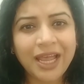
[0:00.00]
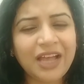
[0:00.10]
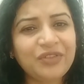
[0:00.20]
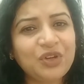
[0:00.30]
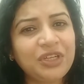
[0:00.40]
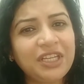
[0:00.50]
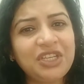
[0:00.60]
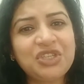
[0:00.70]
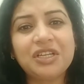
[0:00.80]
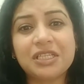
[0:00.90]
Have your
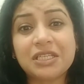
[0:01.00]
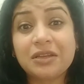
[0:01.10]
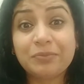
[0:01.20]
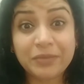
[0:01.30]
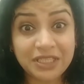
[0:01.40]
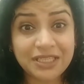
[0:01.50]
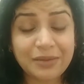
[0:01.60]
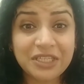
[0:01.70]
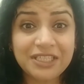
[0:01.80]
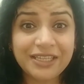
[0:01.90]
teachers been
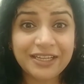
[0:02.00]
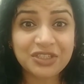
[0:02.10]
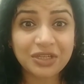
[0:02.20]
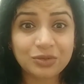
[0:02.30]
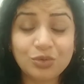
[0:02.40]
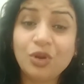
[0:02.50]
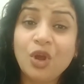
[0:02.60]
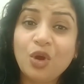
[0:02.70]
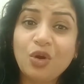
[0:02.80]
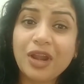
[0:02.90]
somebody like
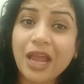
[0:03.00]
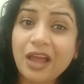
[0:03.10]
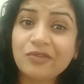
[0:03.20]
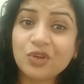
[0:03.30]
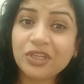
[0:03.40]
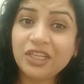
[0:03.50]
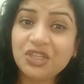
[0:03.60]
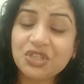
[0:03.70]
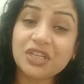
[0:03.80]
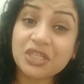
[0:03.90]
Chatur or have your
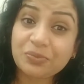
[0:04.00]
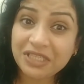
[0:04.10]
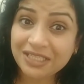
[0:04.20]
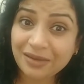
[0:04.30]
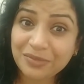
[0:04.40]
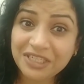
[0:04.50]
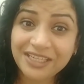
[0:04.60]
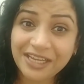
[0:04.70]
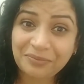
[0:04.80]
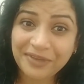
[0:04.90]
teachers been somebody
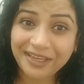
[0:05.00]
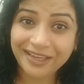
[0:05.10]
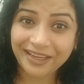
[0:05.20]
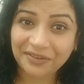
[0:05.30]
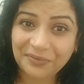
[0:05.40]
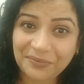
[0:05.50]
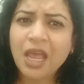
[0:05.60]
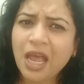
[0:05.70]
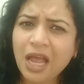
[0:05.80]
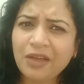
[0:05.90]
like PK?
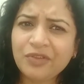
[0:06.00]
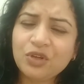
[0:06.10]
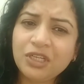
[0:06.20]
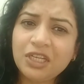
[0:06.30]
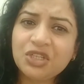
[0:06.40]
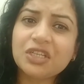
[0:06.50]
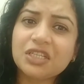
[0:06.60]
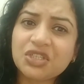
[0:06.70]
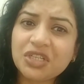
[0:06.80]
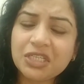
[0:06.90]
Have your
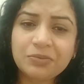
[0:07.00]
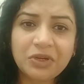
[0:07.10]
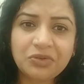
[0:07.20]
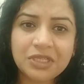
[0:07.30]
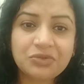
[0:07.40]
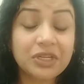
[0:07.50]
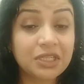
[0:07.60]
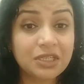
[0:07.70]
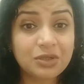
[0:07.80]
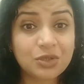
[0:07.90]
teachers just been
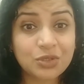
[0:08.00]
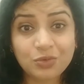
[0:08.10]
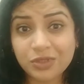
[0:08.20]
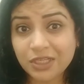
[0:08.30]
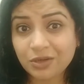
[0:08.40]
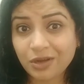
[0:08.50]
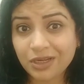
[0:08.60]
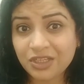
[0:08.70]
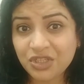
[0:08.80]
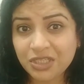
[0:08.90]
restricted to schools and
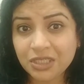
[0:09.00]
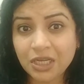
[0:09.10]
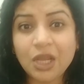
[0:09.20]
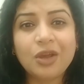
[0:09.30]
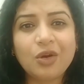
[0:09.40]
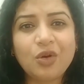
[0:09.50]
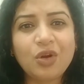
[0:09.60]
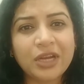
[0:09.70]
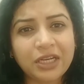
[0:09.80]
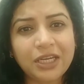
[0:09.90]
colleges
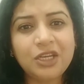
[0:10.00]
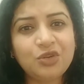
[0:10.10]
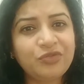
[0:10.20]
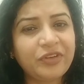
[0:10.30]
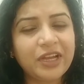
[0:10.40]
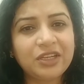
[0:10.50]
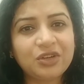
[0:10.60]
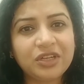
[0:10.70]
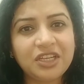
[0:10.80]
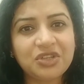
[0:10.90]
or did you find
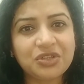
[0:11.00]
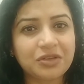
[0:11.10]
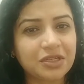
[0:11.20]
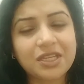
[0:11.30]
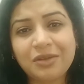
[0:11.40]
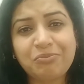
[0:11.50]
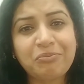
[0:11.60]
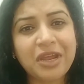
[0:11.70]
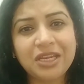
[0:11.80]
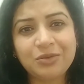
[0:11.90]
your teachers
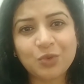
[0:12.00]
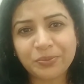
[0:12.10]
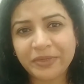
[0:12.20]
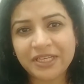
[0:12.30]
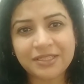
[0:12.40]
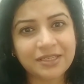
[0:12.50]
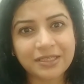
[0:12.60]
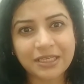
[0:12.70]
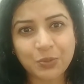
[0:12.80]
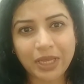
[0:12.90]
in many more places
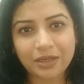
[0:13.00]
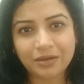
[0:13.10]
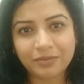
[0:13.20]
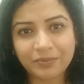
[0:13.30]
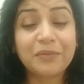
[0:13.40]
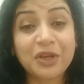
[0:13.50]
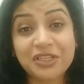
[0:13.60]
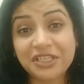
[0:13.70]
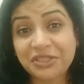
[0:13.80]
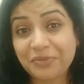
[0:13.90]
as well?
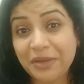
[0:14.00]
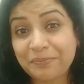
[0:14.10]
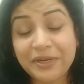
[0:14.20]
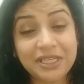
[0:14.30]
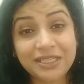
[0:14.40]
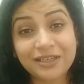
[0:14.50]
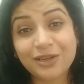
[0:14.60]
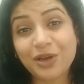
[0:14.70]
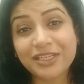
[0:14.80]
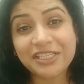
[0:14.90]
Because it's my
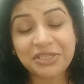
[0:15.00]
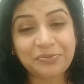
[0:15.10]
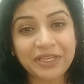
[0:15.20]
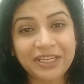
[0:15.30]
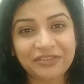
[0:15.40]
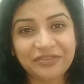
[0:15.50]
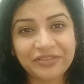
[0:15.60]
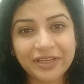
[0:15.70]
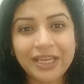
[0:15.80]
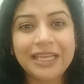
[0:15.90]
personal honest
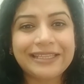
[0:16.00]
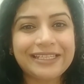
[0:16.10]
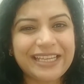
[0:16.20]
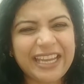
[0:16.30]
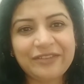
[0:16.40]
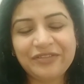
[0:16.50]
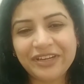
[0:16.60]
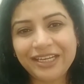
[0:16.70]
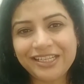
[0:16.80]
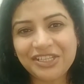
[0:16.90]
belief that
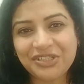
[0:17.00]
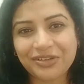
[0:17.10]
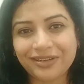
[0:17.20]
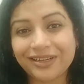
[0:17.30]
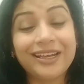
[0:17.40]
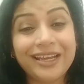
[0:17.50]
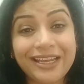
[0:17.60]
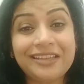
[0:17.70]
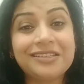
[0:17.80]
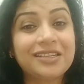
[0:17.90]
every teacher
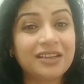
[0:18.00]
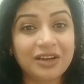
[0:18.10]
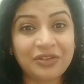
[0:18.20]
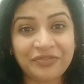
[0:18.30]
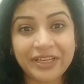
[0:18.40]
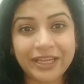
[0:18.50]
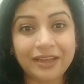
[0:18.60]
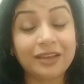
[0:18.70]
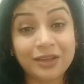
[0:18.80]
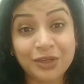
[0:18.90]
is a
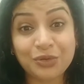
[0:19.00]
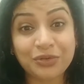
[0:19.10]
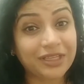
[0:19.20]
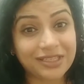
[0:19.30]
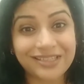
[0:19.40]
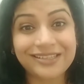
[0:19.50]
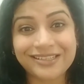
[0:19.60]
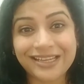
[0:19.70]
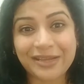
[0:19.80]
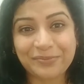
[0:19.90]
willing, curious
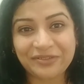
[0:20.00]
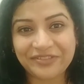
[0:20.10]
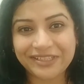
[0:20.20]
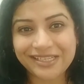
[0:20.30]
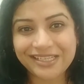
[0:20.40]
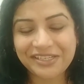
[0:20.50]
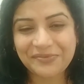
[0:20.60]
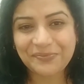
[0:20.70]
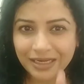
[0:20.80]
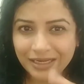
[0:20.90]
disciple
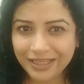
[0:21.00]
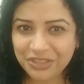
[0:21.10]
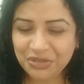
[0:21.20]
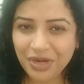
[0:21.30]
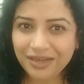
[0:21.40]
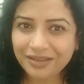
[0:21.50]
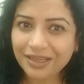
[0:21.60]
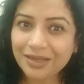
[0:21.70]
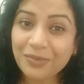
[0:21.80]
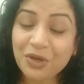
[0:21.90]
first. Let's try and
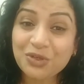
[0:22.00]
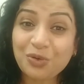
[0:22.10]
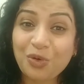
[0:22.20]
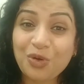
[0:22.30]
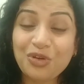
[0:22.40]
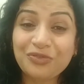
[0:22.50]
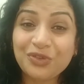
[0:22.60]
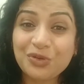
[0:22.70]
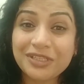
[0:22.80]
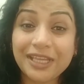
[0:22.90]
think about all of
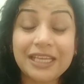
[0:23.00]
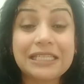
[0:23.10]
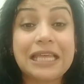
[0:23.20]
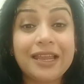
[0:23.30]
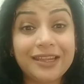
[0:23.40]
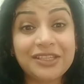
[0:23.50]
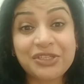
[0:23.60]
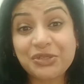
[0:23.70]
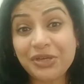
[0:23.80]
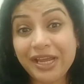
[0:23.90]
those things.
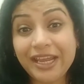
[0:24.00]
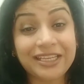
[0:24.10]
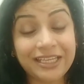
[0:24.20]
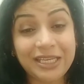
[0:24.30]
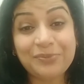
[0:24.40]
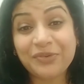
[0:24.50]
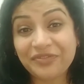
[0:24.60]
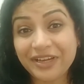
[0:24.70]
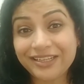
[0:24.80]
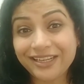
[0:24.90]
Let's try and keep
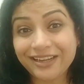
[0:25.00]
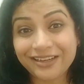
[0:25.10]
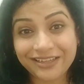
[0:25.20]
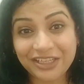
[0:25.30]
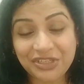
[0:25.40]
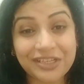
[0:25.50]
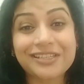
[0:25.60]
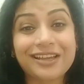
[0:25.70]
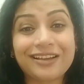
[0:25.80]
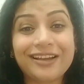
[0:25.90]
finding our
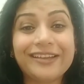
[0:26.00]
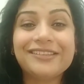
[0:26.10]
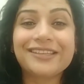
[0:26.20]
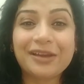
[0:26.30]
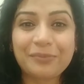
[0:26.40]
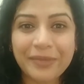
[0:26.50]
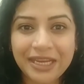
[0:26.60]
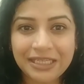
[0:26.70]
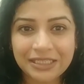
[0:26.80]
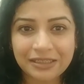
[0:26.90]
teachers, our guides, and our
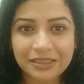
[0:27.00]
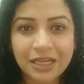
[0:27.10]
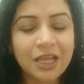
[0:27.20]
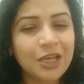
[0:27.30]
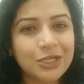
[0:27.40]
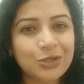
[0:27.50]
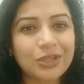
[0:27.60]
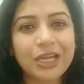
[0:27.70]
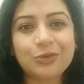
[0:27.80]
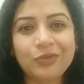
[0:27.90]
mentors so
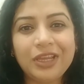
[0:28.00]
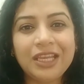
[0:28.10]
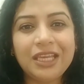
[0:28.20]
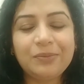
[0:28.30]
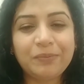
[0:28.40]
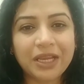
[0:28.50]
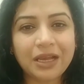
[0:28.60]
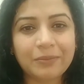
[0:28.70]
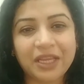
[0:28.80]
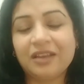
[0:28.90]
that we keep
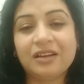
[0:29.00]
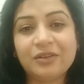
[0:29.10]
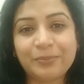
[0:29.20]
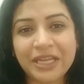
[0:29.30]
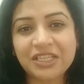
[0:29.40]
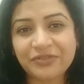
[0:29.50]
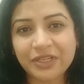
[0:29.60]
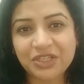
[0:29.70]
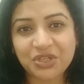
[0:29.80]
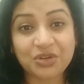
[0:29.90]
becoming a better
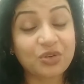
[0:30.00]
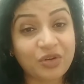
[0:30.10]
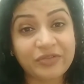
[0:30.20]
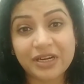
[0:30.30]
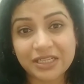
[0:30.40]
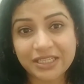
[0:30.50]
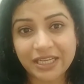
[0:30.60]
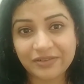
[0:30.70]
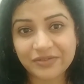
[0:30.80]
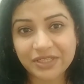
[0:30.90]
version of
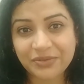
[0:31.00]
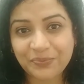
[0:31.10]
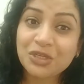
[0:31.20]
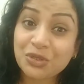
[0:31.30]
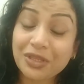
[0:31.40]
ourselves, so